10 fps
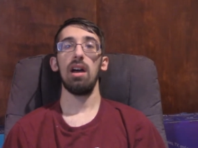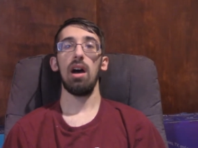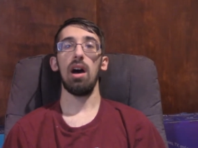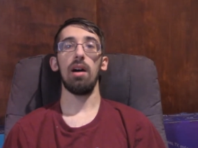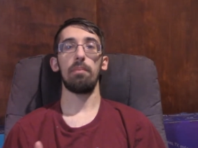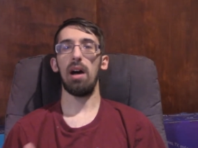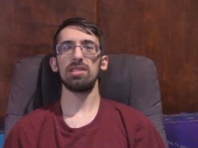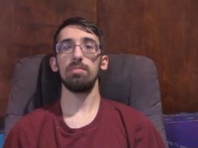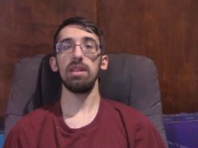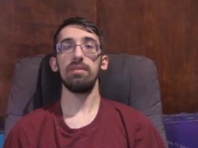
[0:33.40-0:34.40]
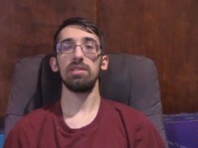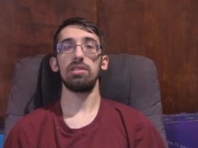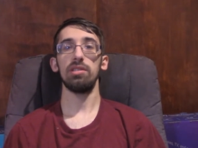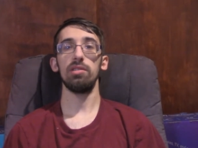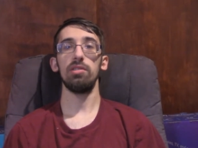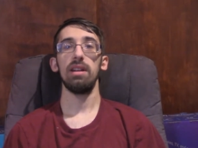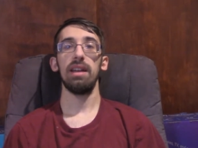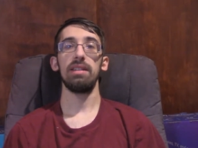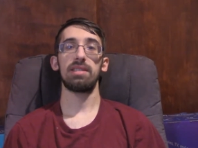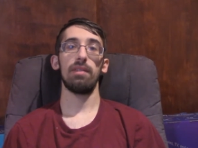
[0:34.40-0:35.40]
uh, possibly even 2
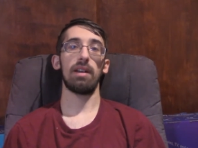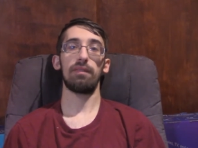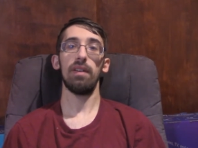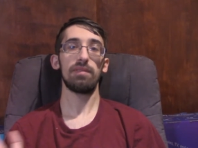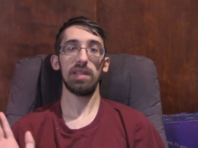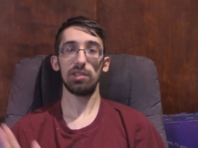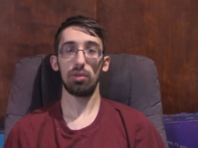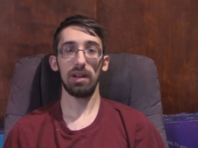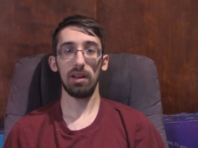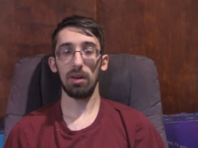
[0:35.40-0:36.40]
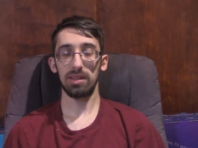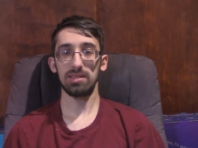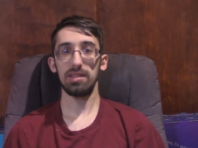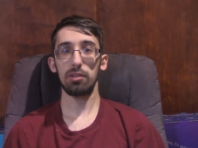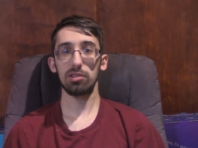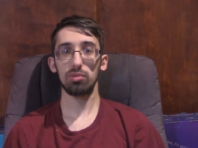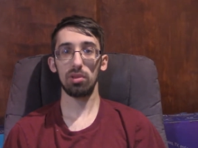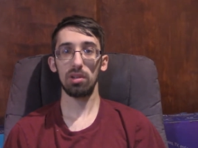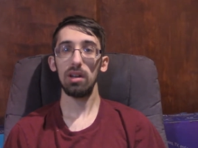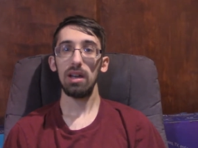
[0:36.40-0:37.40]
instead of like 15 20 on what the secrets
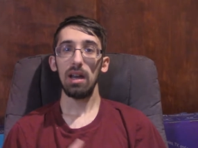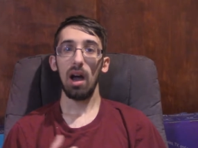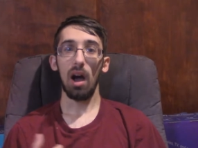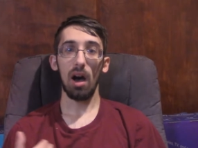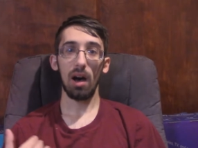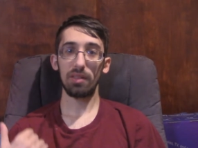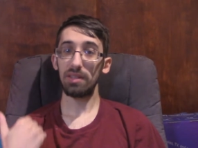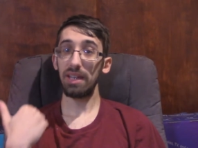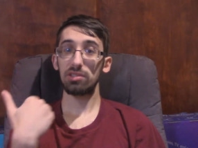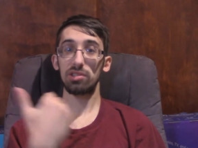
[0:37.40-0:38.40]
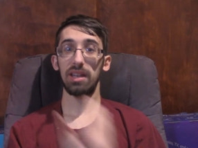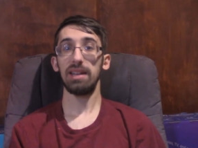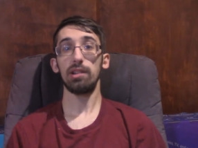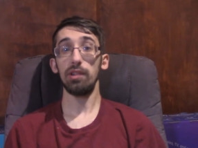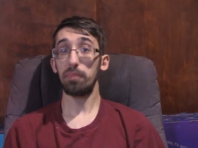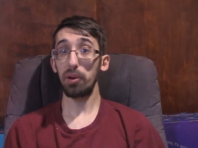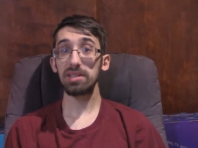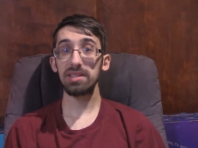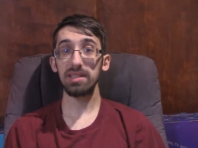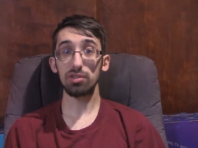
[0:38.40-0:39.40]
were. Uh, the danger is getting
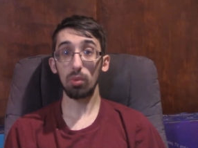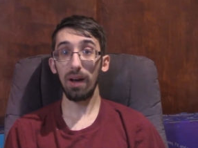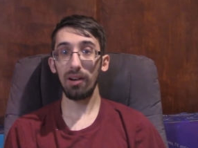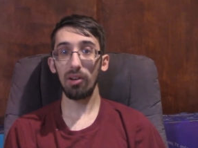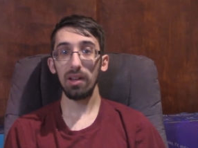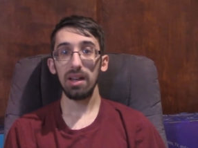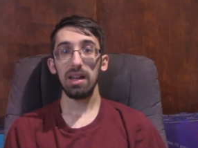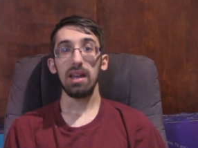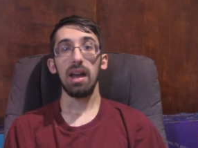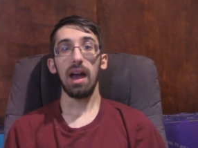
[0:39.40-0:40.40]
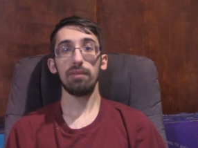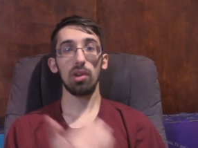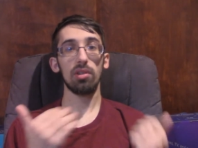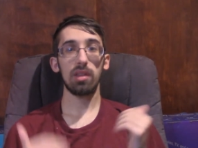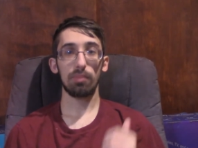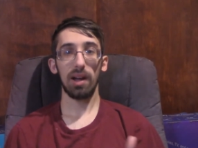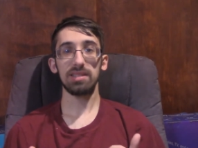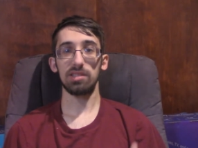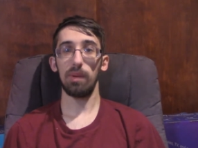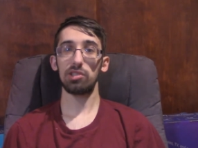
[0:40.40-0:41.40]
reprinted as well. Have lowered the price,
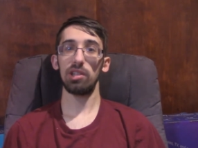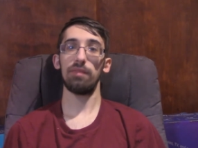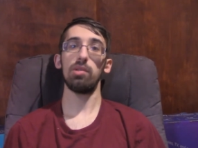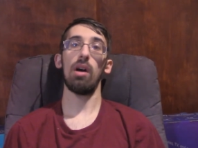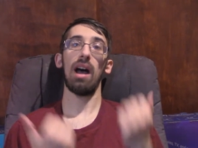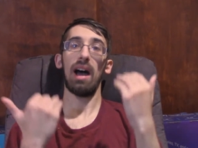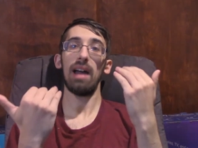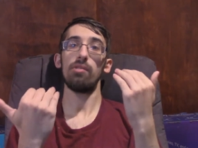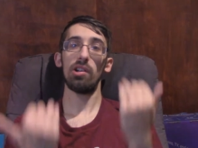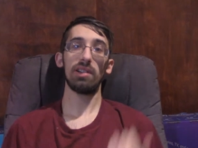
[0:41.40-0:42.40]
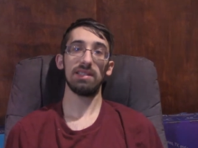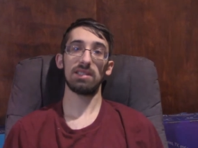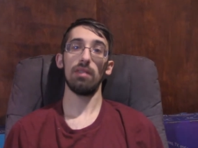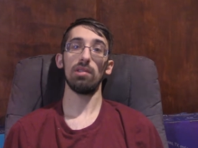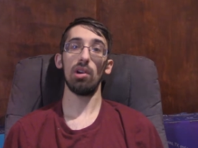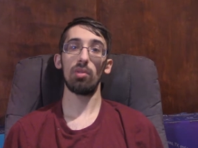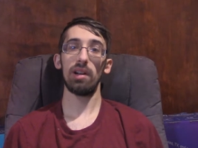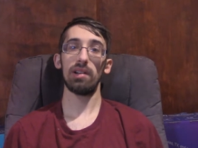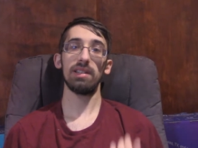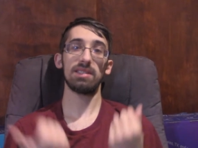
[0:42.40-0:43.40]
especially if you want high rarity instead of low
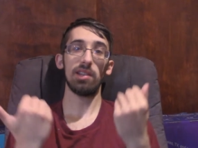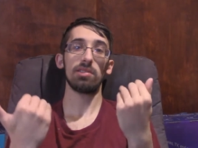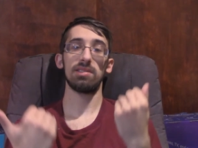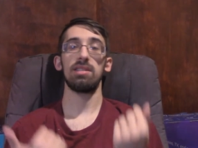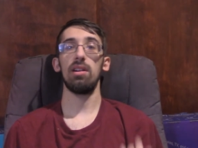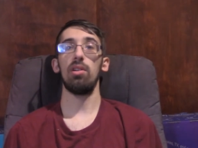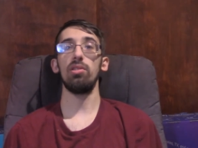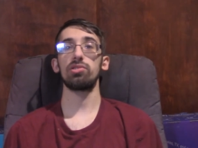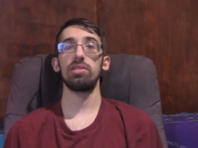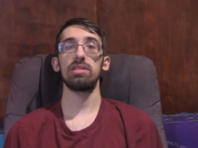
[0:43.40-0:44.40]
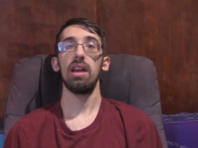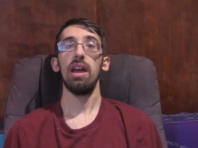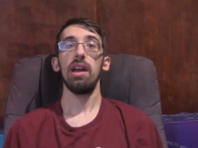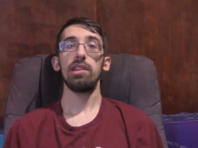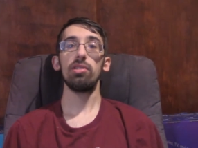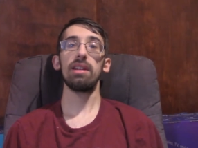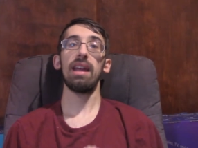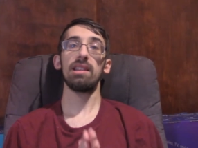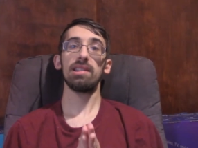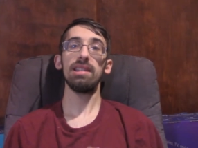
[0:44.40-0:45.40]
rarity, secrets instead of ultras. You can
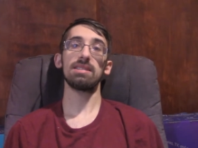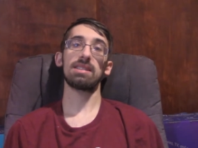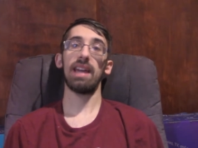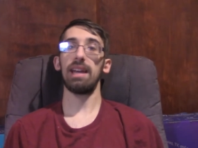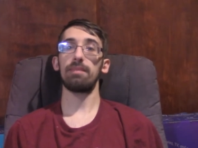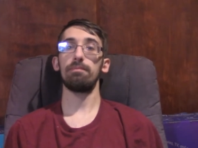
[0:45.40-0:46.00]
at least get